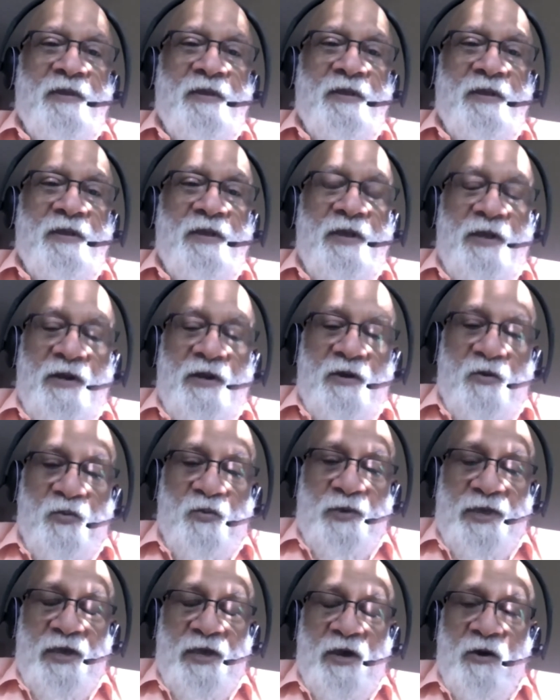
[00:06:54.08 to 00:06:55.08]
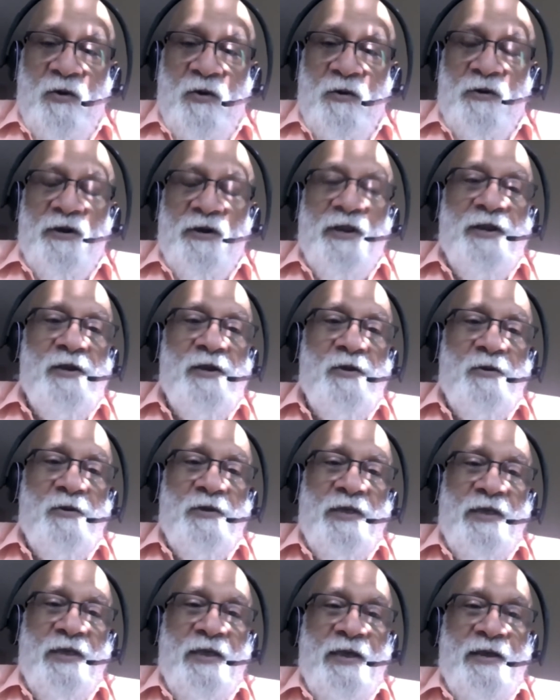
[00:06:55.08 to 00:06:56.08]
You know, we are only
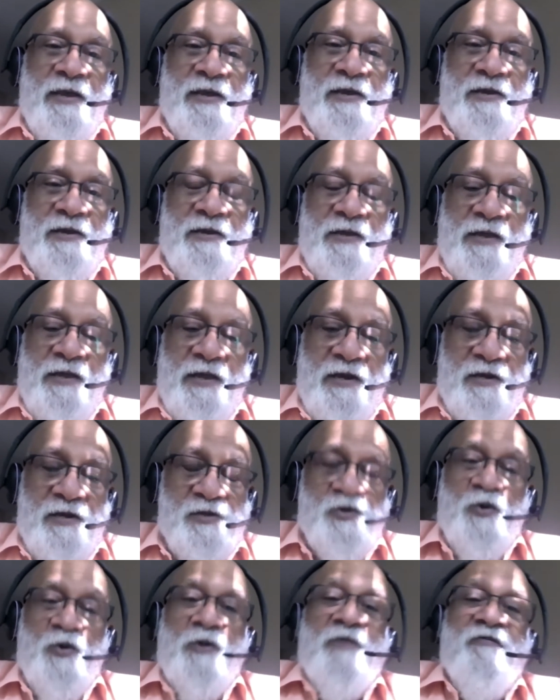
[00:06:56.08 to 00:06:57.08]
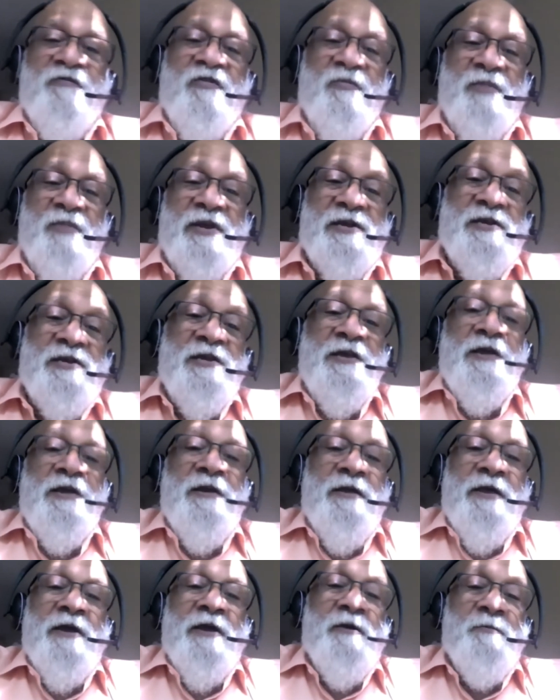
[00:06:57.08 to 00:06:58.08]
looking at it in a sort of a
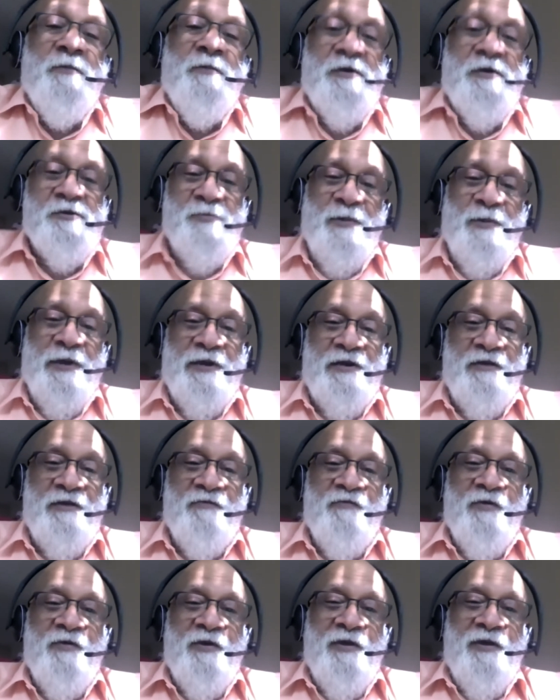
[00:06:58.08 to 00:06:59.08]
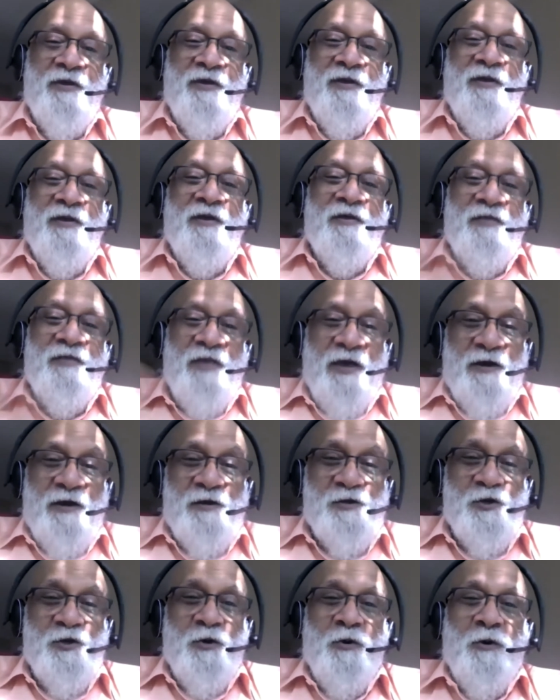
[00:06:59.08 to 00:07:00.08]
material perspective. There
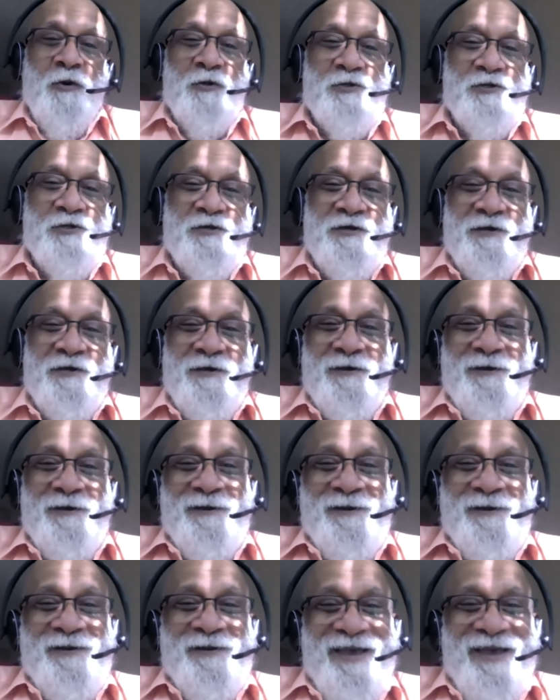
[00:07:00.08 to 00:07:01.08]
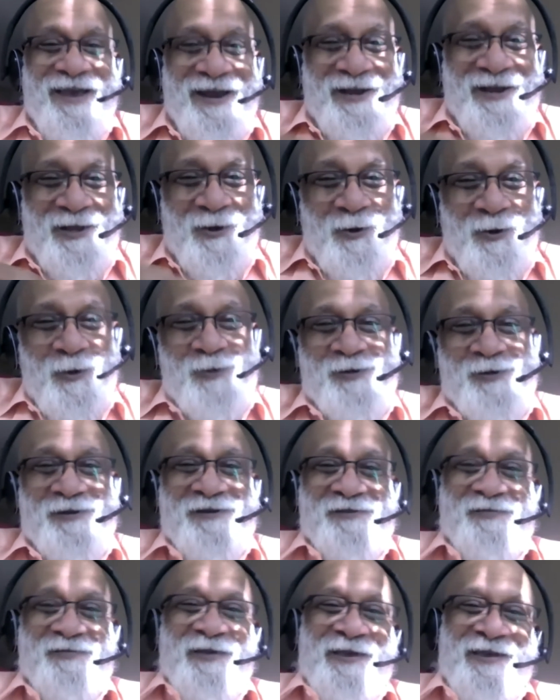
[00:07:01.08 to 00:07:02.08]
is a host, and the host
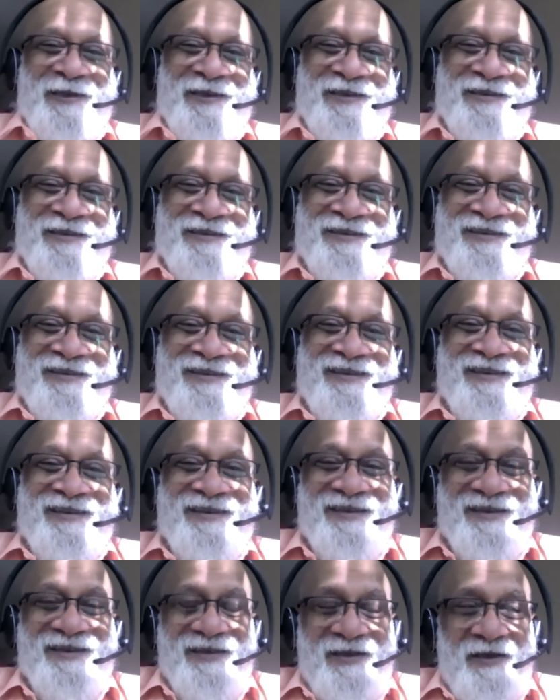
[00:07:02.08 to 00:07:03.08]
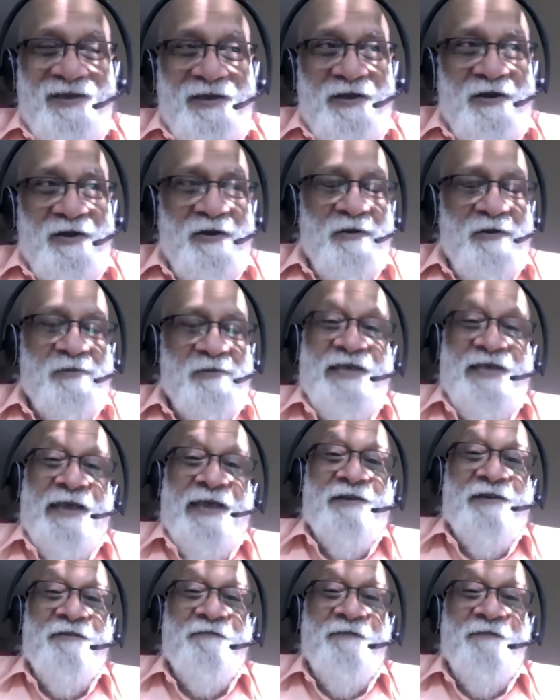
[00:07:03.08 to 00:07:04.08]
is being, you know,
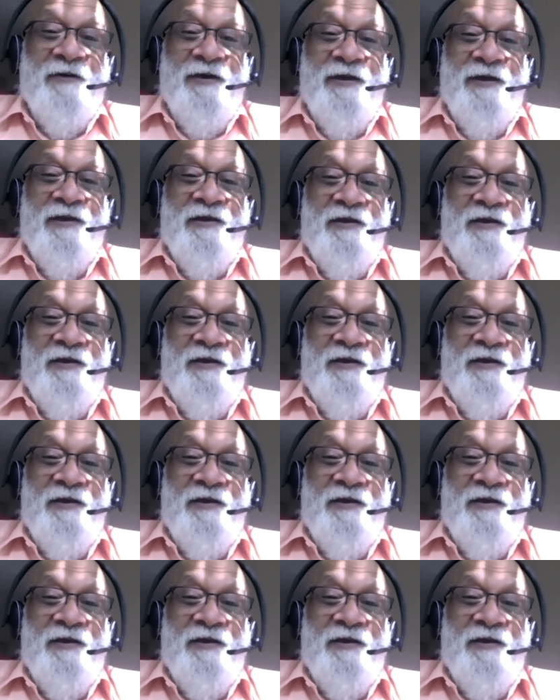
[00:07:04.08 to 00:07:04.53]
sanctified.